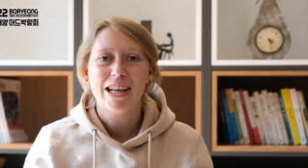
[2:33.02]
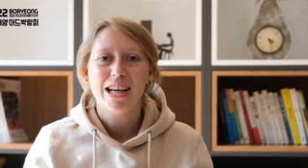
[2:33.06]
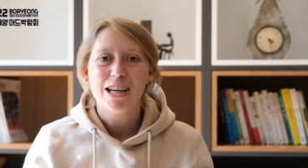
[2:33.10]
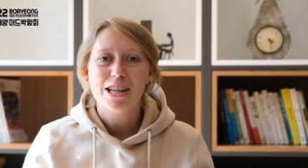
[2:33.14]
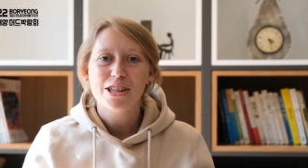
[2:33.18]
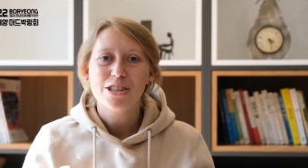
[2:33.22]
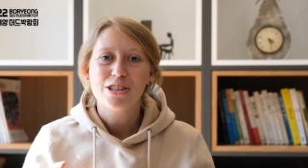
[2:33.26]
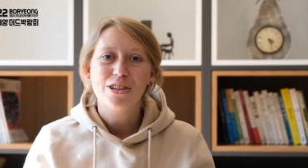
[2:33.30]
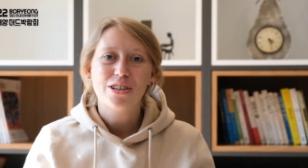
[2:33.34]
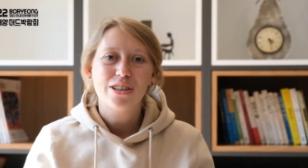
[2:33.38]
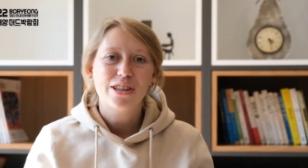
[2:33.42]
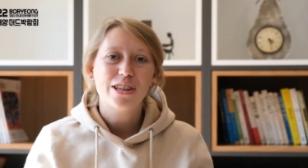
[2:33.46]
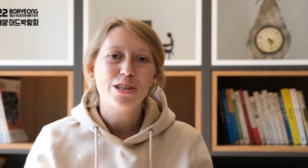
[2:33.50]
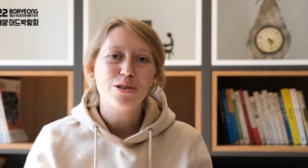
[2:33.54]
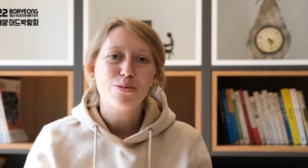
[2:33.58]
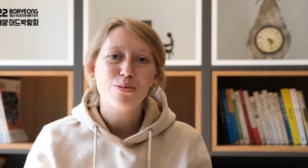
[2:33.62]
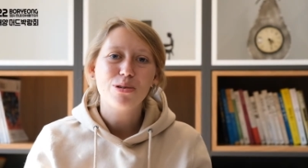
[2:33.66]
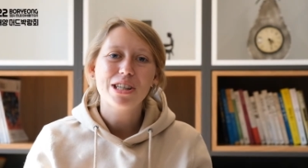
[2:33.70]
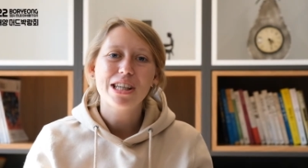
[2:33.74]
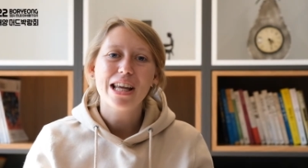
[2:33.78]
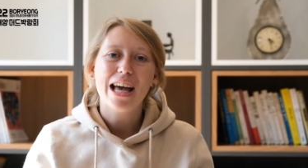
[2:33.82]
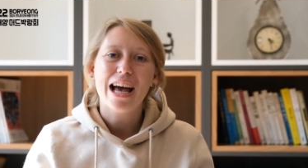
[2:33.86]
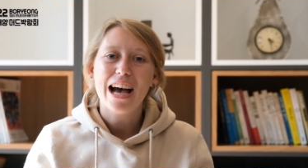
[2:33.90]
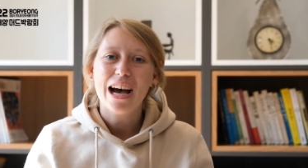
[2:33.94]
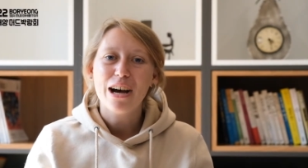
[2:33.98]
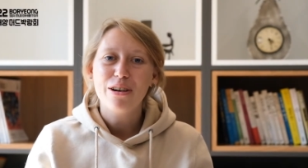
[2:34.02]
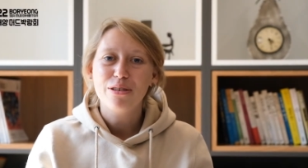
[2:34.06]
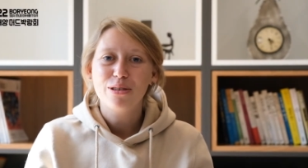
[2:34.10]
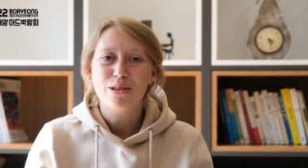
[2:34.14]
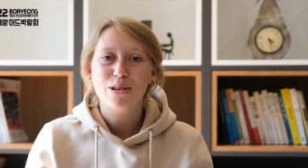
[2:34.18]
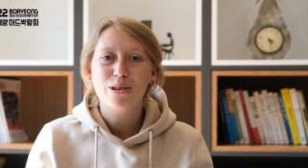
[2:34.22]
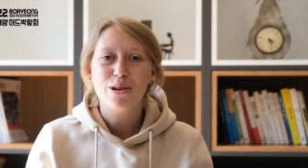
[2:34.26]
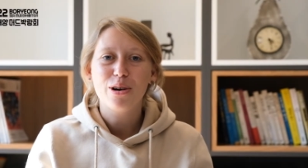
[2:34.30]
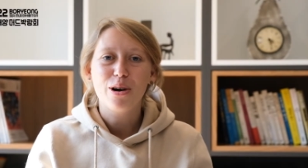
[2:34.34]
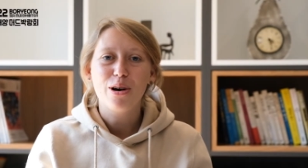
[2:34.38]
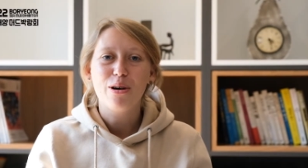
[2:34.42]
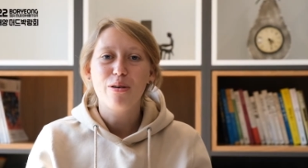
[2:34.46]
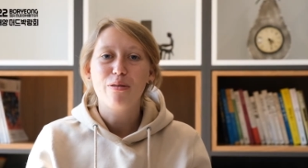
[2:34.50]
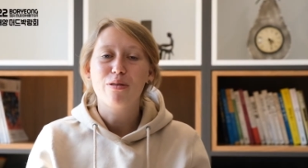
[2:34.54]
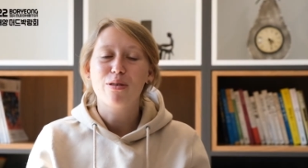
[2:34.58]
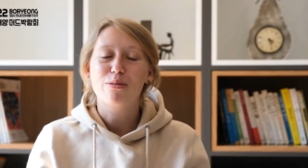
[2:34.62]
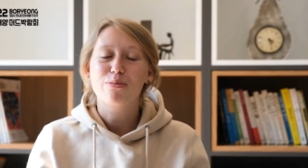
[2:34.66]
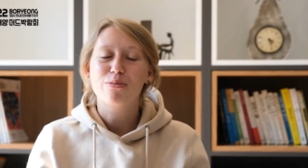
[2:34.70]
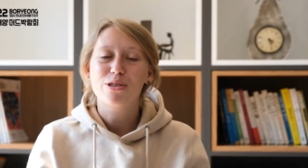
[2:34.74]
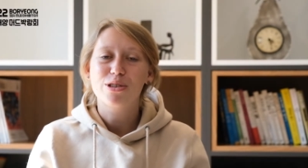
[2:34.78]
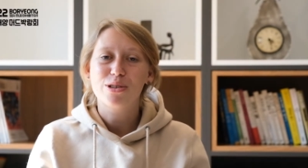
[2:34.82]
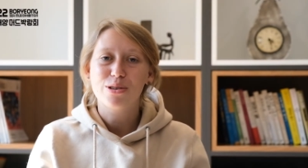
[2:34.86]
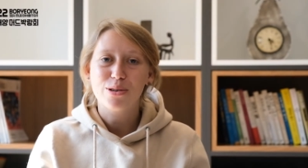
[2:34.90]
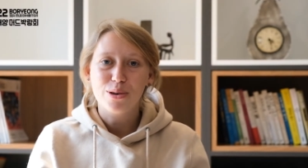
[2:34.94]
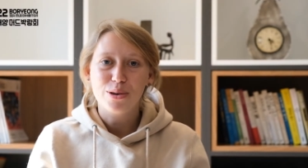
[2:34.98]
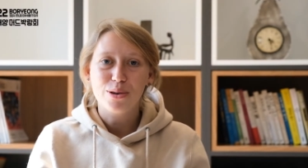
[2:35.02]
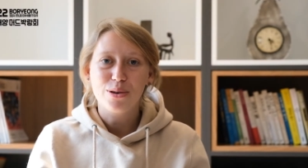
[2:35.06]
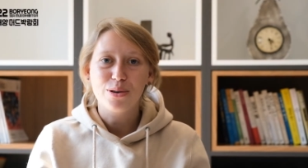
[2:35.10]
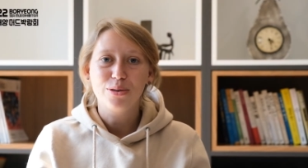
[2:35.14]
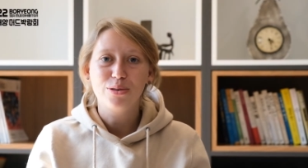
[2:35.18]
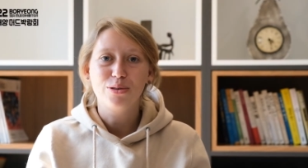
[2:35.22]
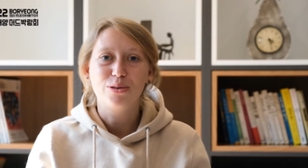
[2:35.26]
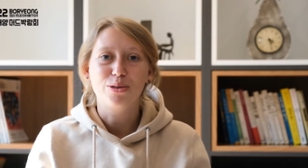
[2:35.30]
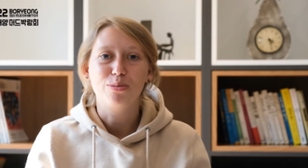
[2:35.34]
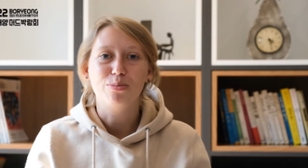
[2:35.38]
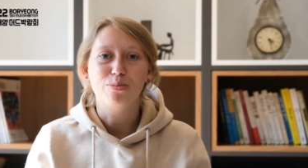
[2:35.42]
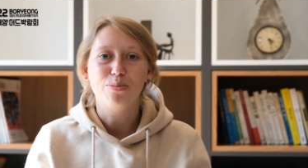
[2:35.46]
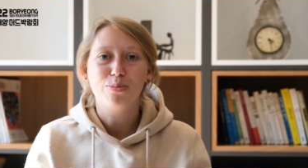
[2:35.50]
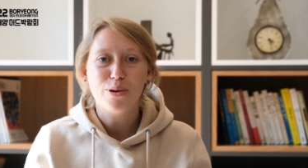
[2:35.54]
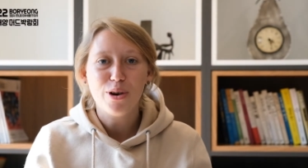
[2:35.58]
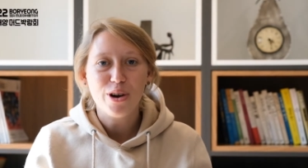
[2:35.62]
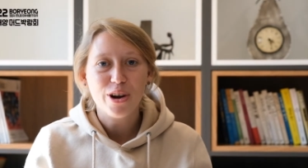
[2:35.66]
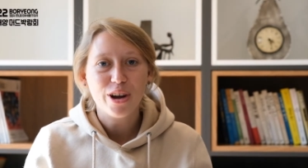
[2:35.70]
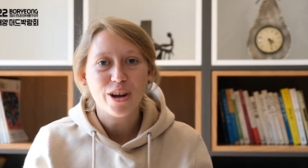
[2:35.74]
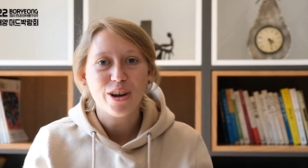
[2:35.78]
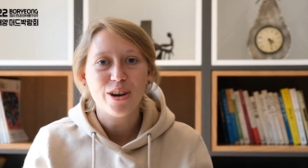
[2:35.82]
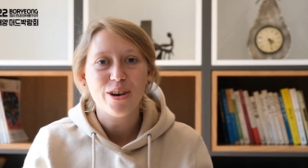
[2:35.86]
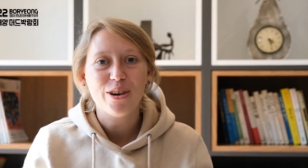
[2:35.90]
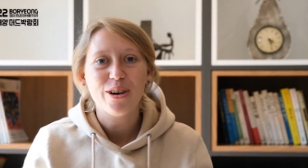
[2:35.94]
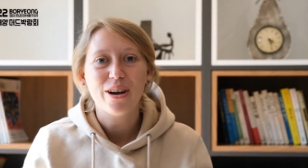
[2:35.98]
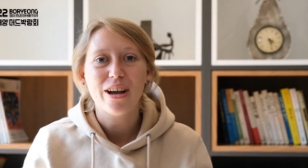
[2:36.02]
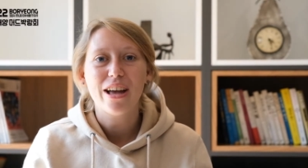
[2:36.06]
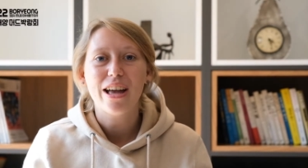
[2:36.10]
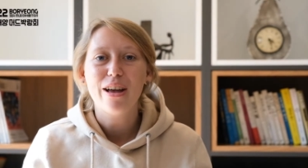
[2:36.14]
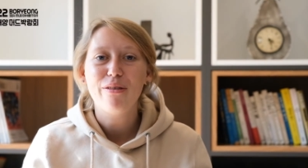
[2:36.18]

So this was how to go from Seoul to Boryeong.